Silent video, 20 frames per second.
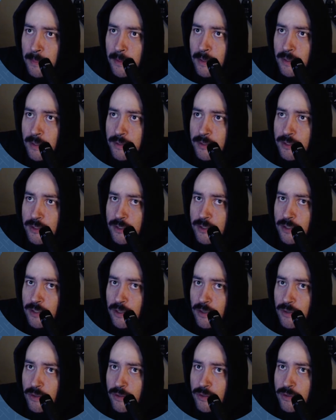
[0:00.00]

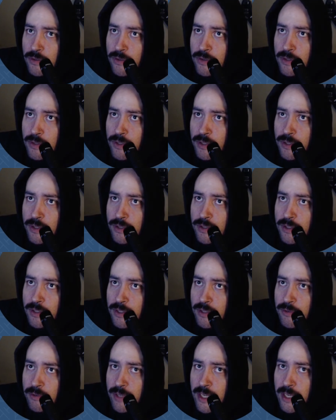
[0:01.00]
So you can see
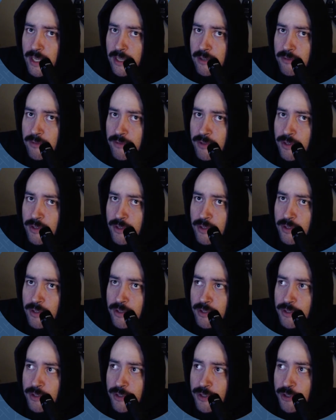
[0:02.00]
we have
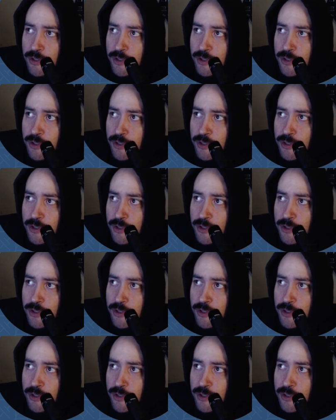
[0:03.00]
2